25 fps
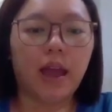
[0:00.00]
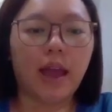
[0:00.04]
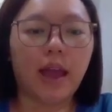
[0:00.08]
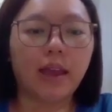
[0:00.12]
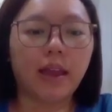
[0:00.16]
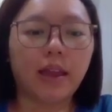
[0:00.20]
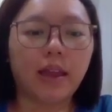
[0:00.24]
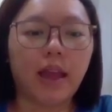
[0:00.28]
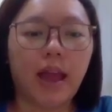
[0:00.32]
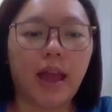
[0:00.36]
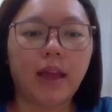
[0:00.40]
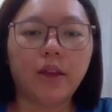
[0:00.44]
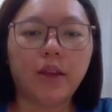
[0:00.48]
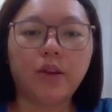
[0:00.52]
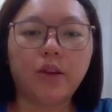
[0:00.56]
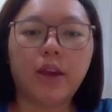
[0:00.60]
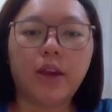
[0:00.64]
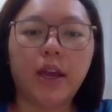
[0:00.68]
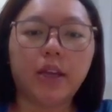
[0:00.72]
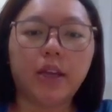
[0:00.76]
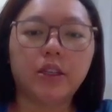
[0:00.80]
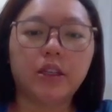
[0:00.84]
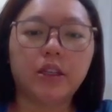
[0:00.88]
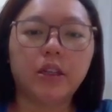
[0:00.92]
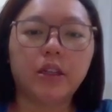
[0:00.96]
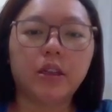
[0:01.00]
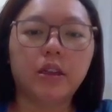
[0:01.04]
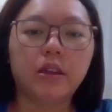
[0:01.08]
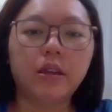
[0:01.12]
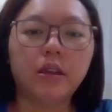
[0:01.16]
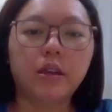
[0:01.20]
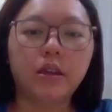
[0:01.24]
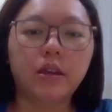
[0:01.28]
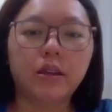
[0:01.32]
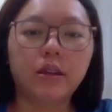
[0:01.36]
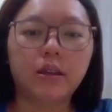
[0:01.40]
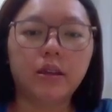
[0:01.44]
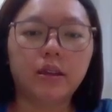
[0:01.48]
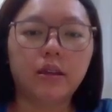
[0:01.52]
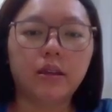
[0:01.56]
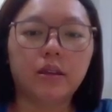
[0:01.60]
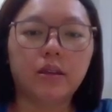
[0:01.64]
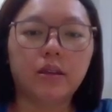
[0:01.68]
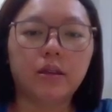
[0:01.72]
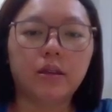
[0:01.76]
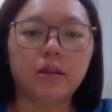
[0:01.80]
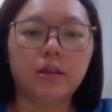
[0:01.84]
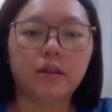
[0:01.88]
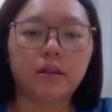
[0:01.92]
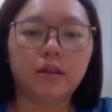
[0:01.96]
And education
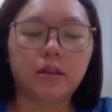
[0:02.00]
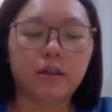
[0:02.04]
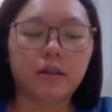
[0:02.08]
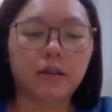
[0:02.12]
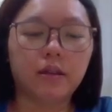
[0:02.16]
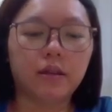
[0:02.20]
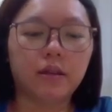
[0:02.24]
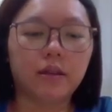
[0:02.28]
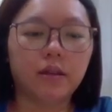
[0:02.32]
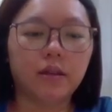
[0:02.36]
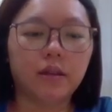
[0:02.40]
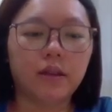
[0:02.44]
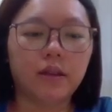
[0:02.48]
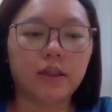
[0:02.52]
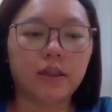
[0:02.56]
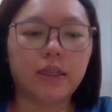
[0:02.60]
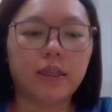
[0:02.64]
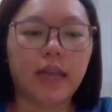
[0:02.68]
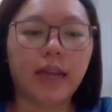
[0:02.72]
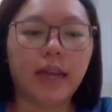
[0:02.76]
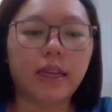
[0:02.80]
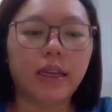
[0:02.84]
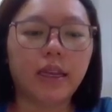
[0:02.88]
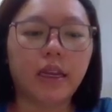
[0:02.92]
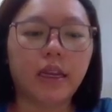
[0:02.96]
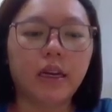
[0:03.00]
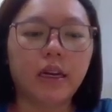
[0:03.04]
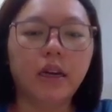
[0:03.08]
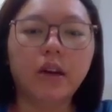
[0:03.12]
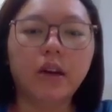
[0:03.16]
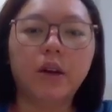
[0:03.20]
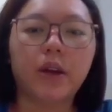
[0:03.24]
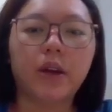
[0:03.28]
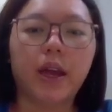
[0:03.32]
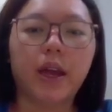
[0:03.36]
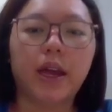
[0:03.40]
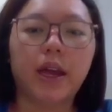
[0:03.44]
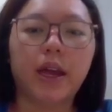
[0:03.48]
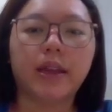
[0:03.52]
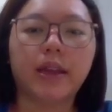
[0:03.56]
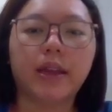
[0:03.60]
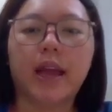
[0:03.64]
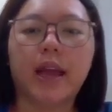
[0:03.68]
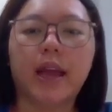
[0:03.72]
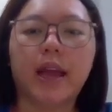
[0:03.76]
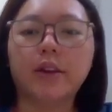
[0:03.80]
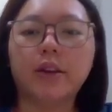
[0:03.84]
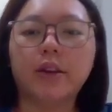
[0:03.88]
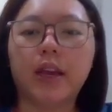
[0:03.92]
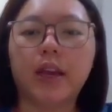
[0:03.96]
sector, okay,
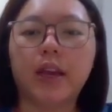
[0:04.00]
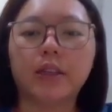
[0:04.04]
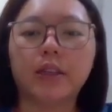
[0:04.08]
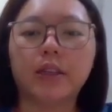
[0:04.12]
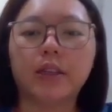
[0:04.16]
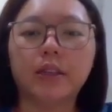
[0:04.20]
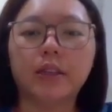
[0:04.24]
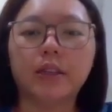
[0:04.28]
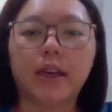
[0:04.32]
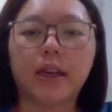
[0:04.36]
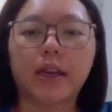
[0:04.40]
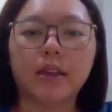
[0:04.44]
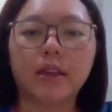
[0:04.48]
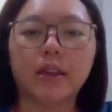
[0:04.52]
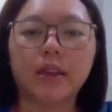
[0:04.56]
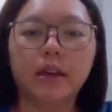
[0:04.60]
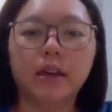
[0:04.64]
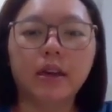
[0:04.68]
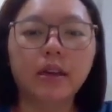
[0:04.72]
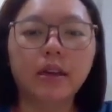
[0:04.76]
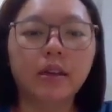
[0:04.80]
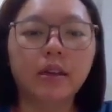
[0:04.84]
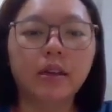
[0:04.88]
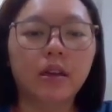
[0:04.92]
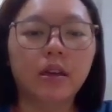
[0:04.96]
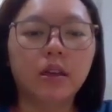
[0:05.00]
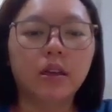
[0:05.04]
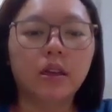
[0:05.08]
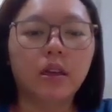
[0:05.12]
in education sector,